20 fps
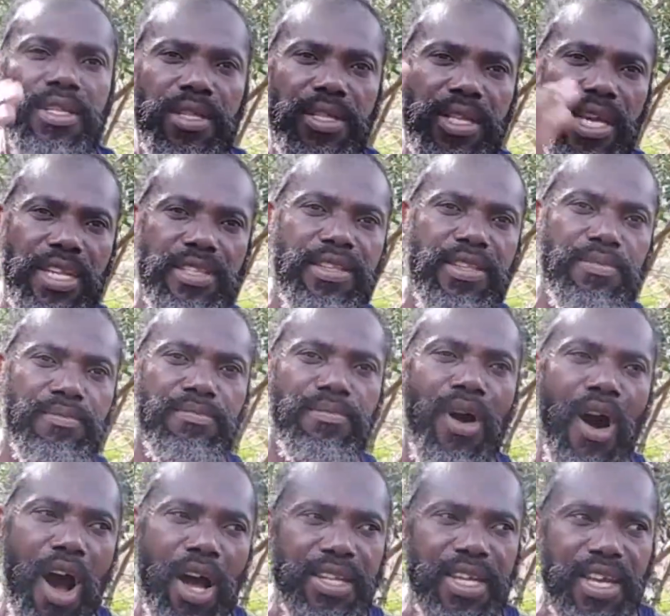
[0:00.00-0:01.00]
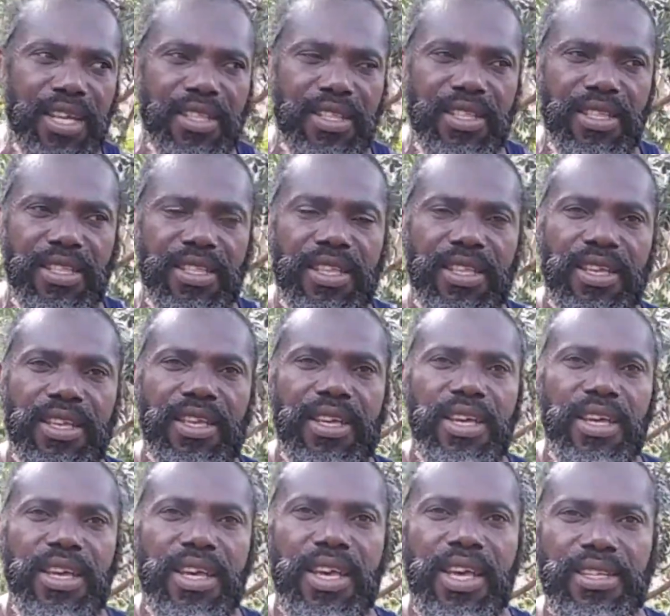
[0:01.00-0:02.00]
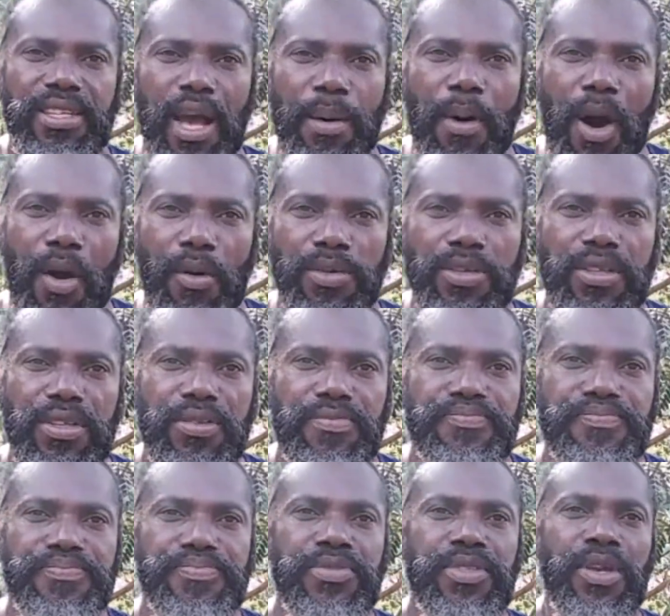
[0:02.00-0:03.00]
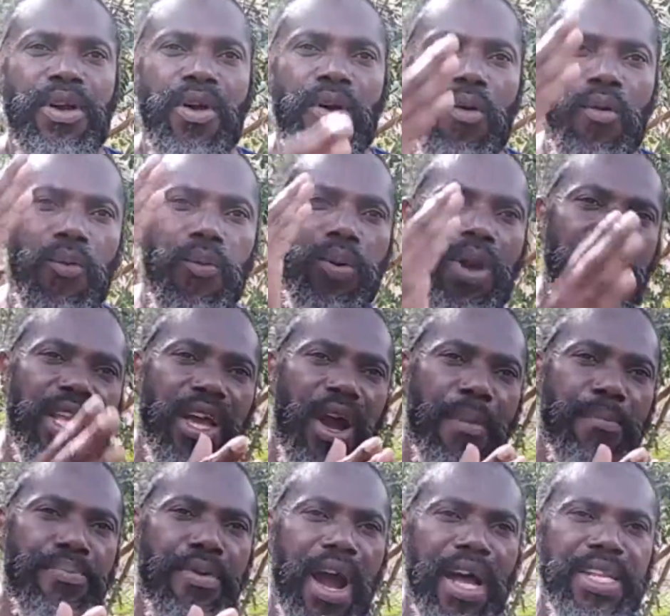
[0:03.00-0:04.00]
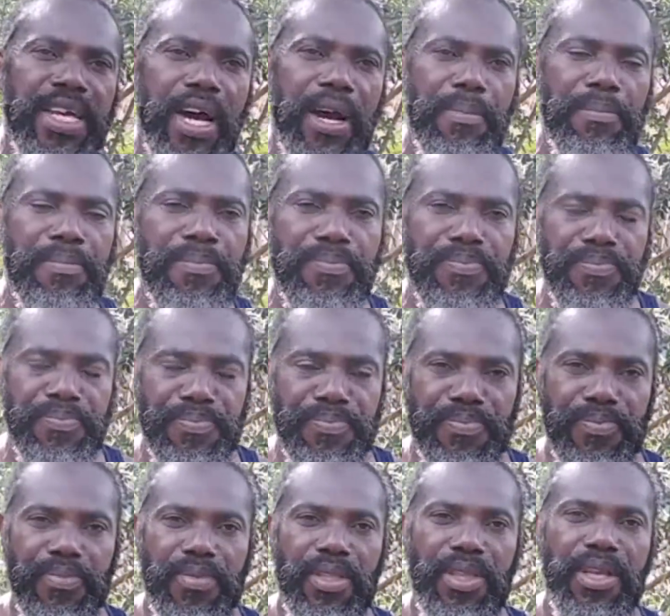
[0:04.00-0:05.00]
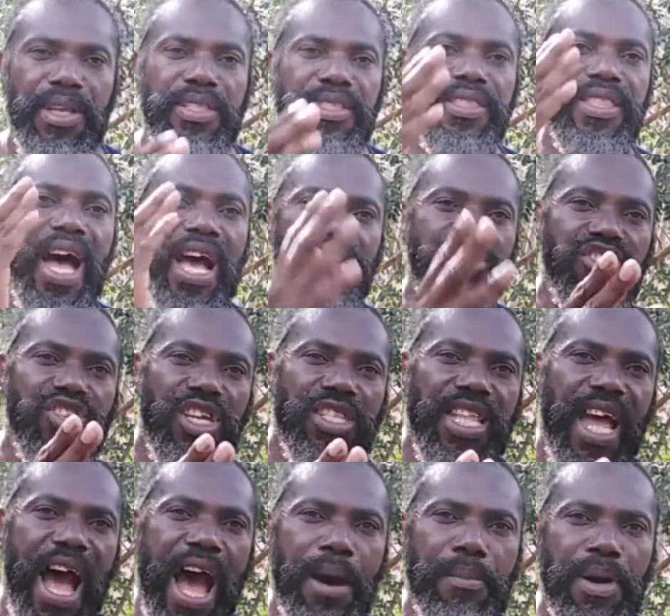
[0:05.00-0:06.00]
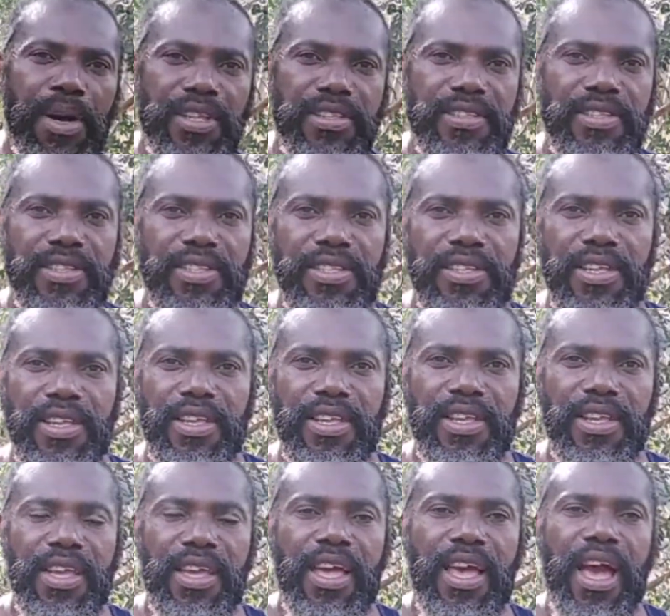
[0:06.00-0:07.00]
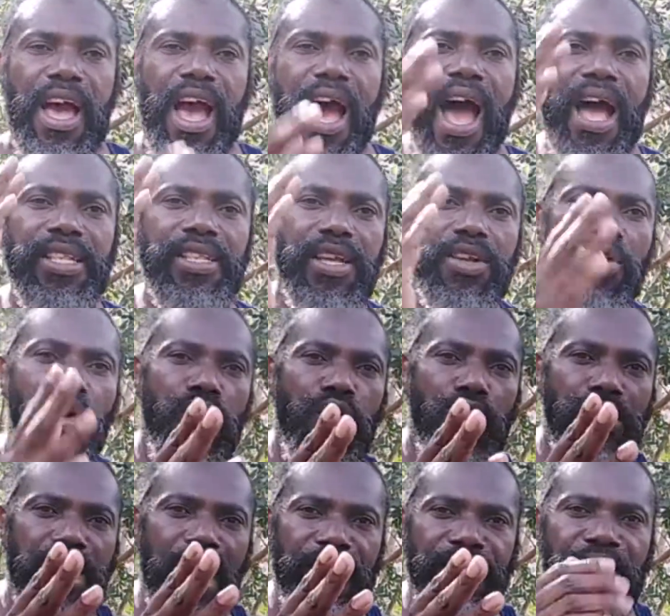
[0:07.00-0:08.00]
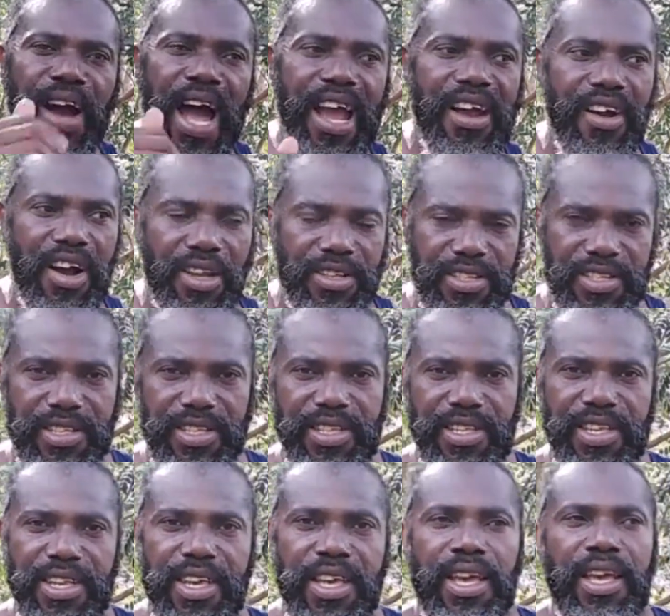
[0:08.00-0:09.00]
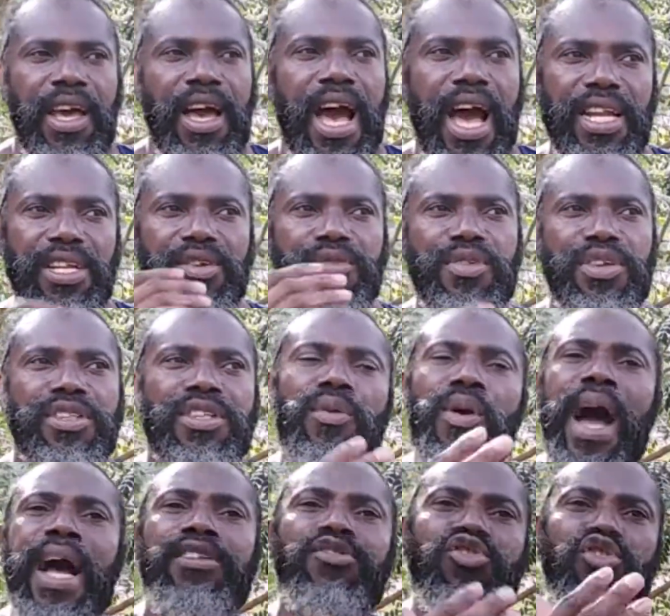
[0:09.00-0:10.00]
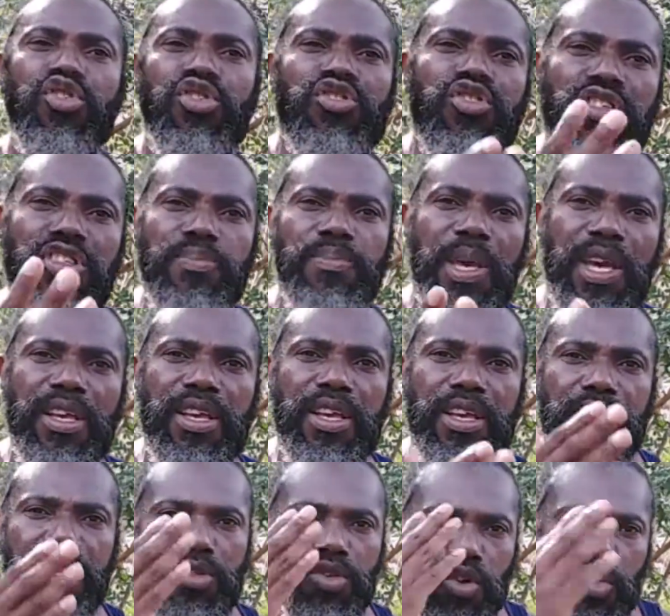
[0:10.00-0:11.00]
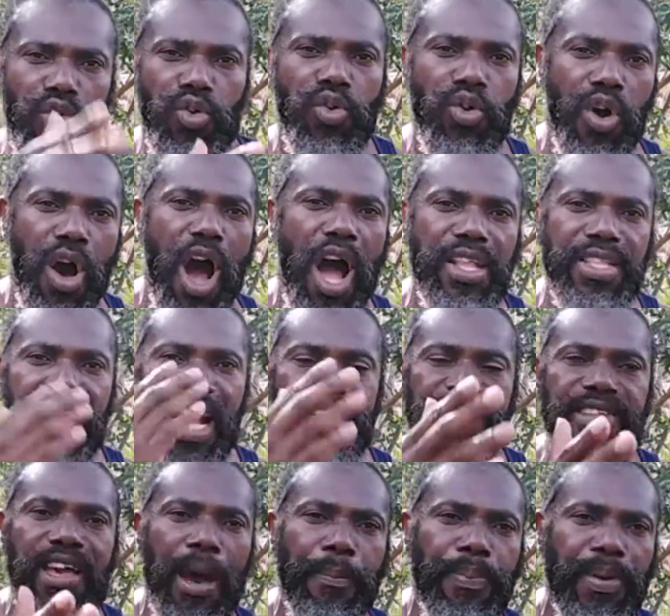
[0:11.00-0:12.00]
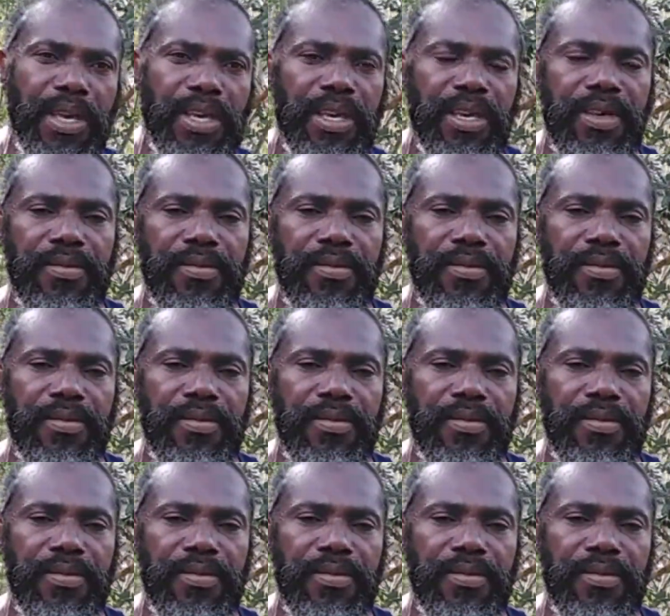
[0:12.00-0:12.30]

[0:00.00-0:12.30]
this morning is about William Branham, Nostradamus, and the coronavirus. And the reason why I choose to speak to you on that topic